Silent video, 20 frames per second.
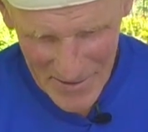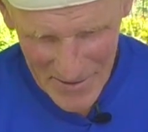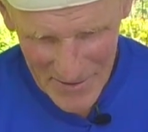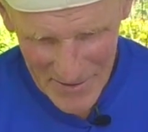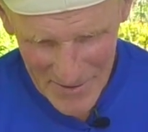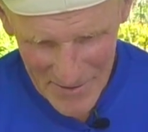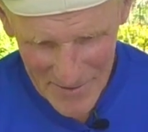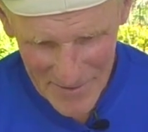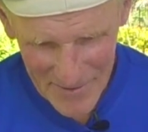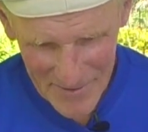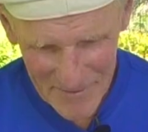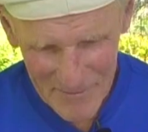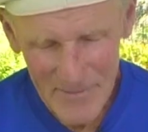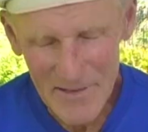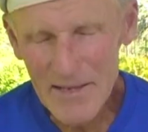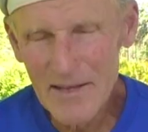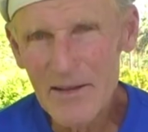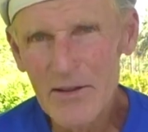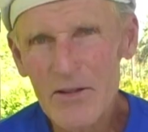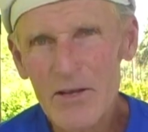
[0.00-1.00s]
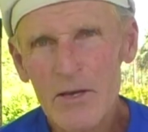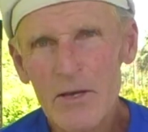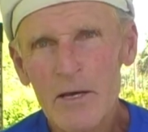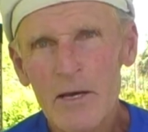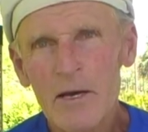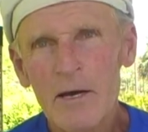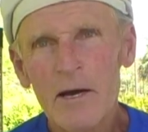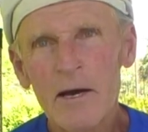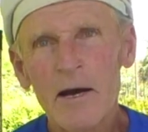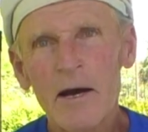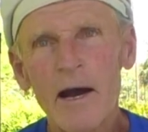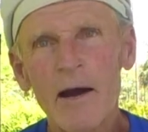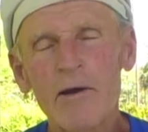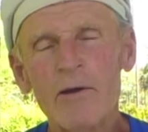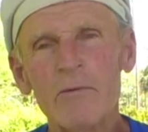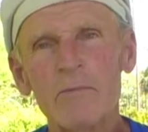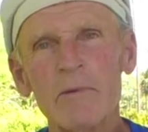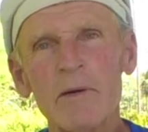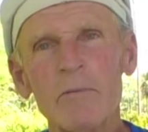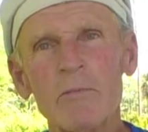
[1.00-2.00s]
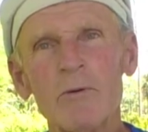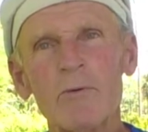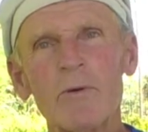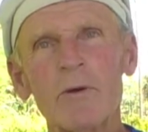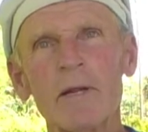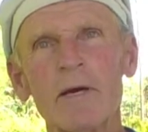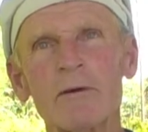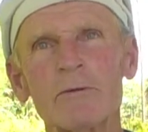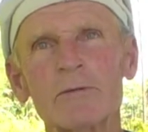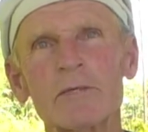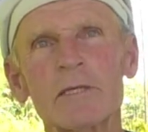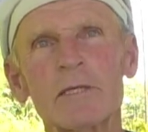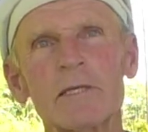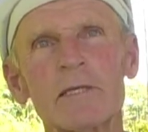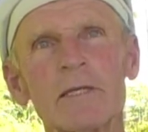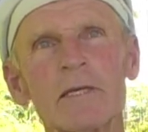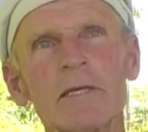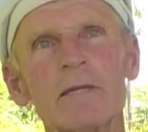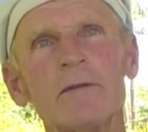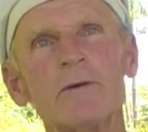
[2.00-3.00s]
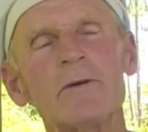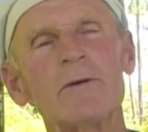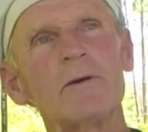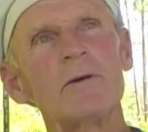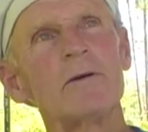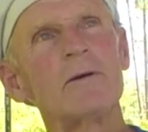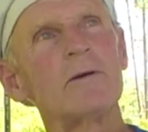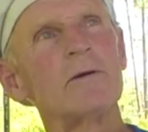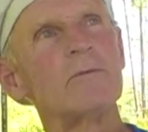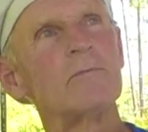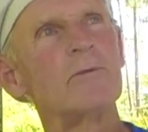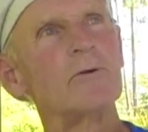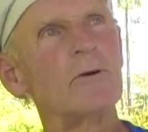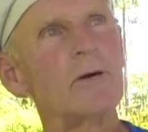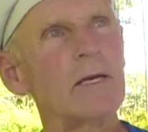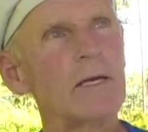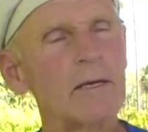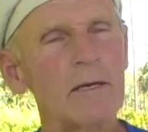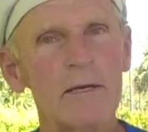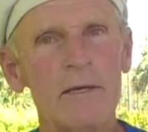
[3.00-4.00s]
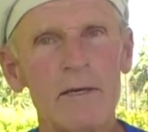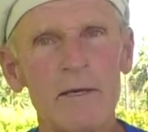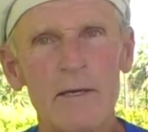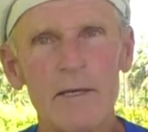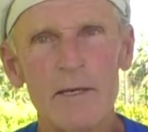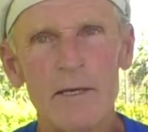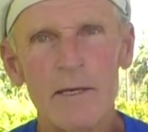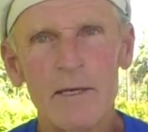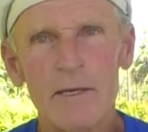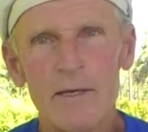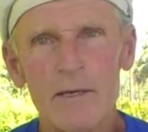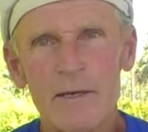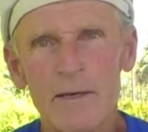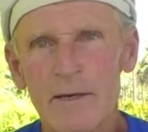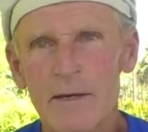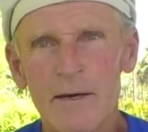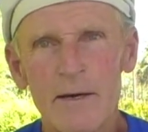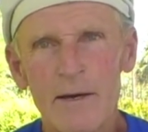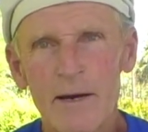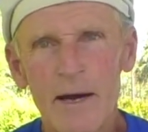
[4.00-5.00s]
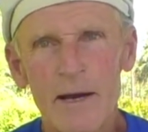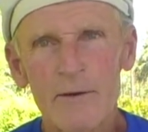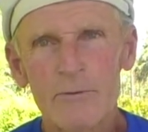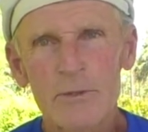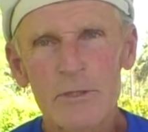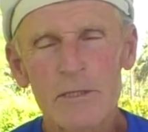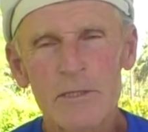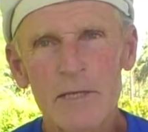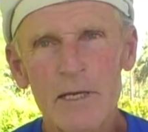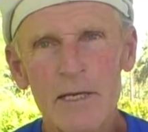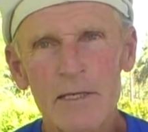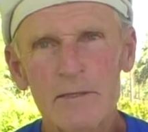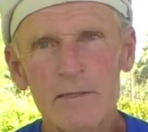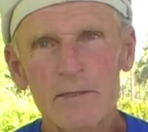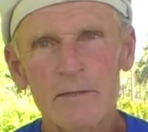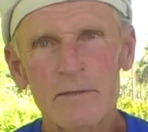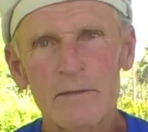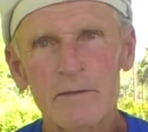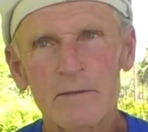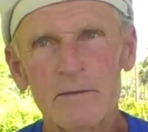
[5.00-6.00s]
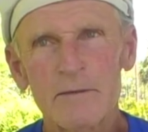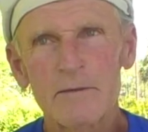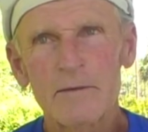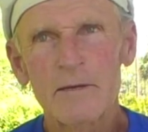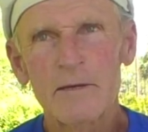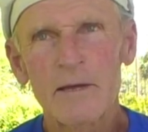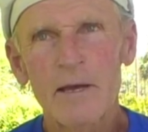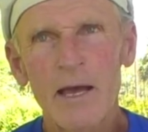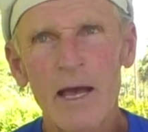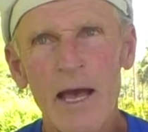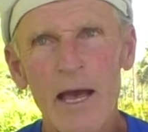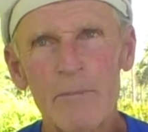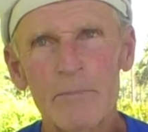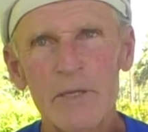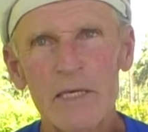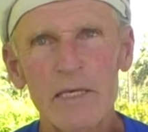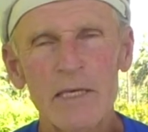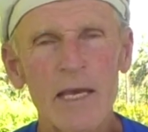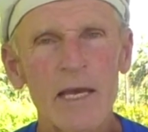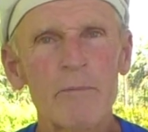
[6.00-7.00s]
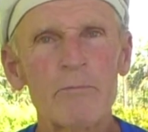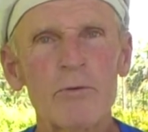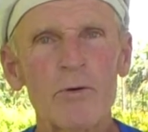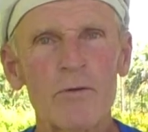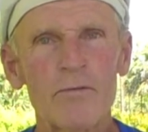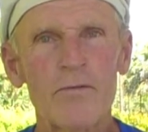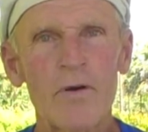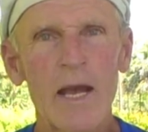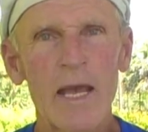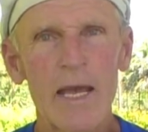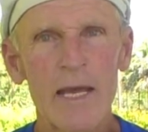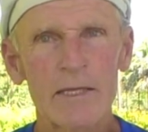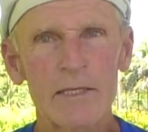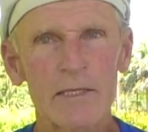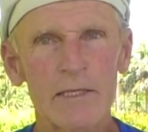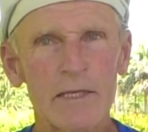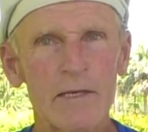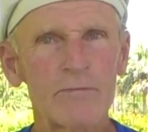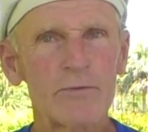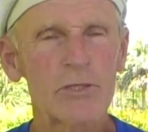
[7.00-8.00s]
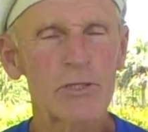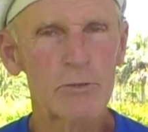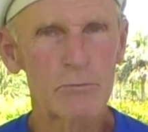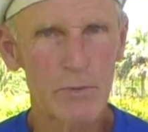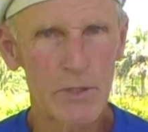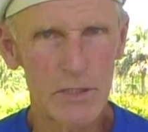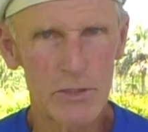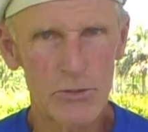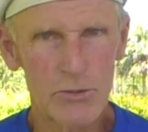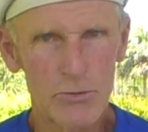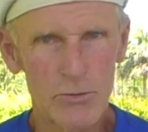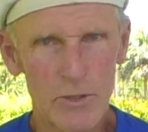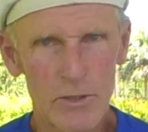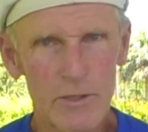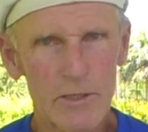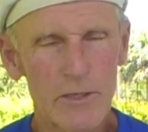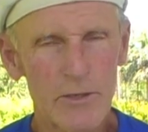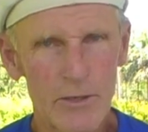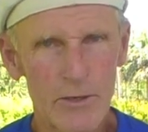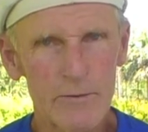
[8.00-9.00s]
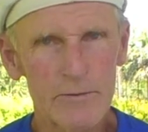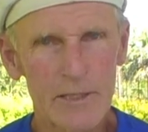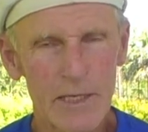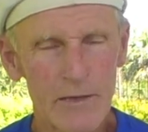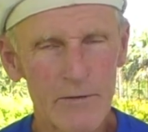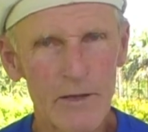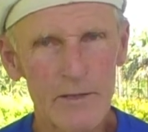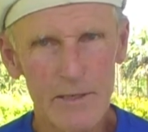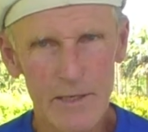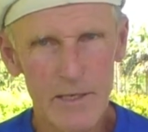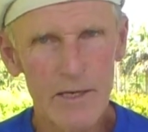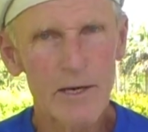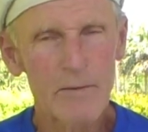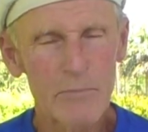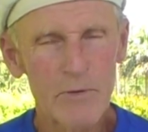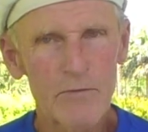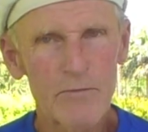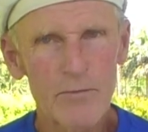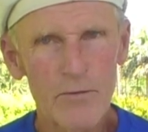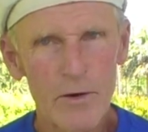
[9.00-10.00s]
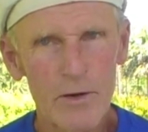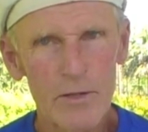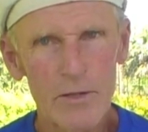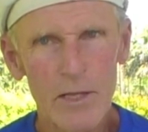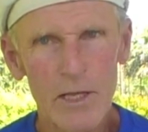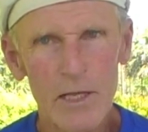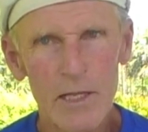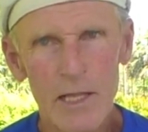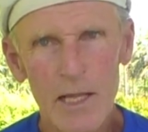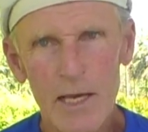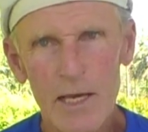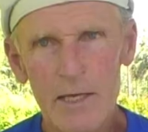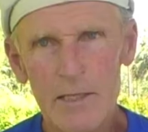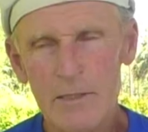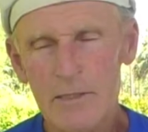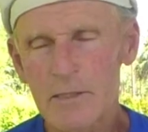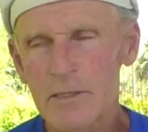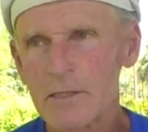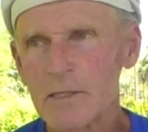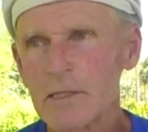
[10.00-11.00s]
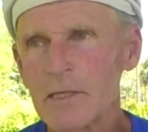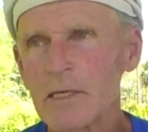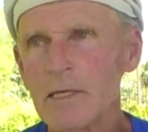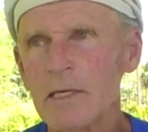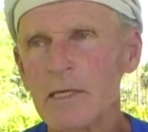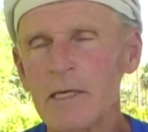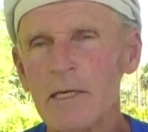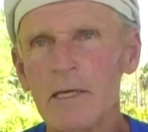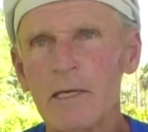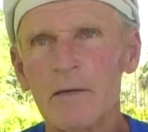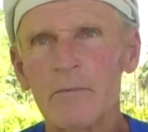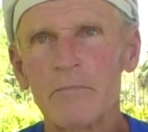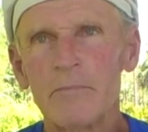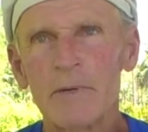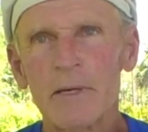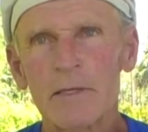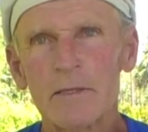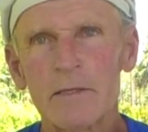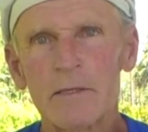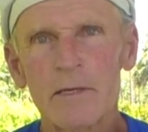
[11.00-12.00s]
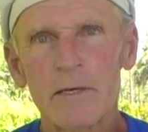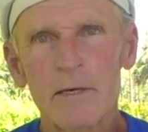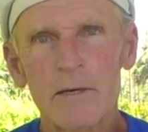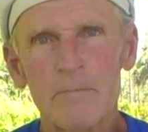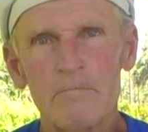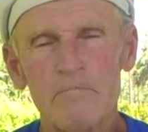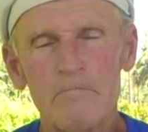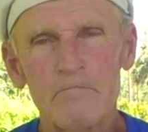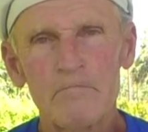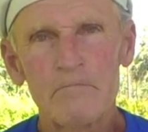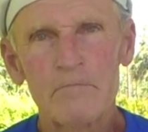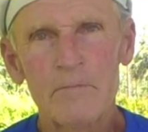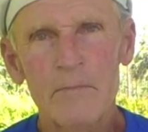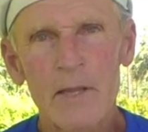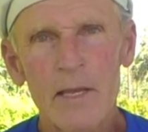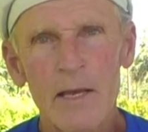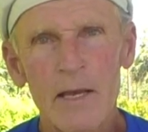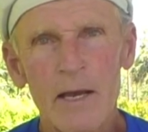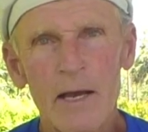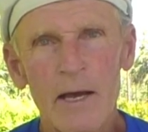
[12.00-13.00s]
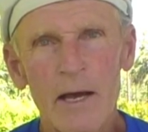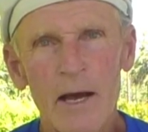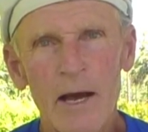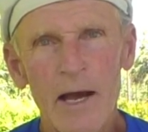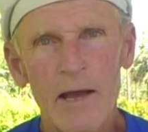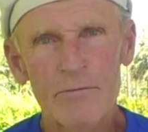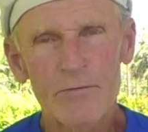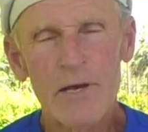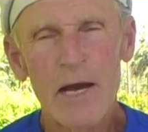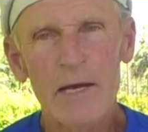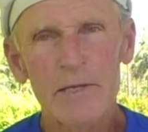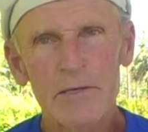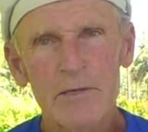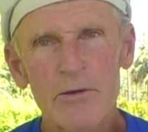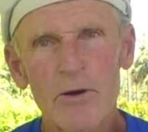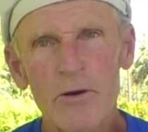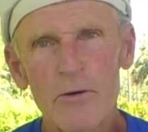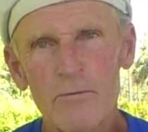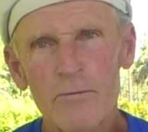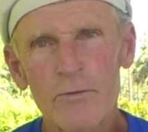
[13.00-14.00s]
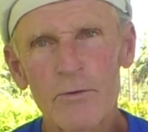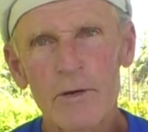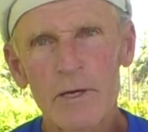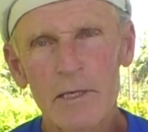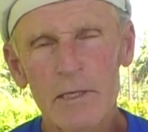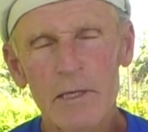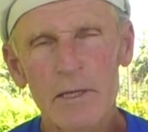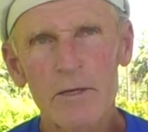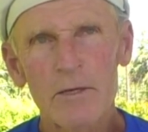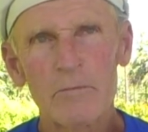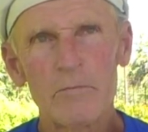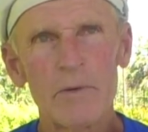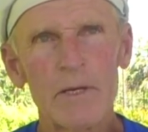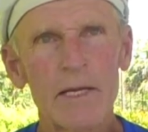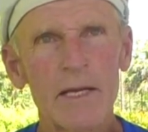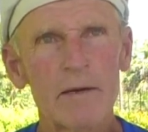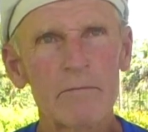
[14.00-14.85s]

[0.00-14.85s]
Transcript: Oh man, I remember when I was a kid. Oh boy, I was not a happy camper if I had to give a speech or get up in front of the class. But I've gotten over it a little bit.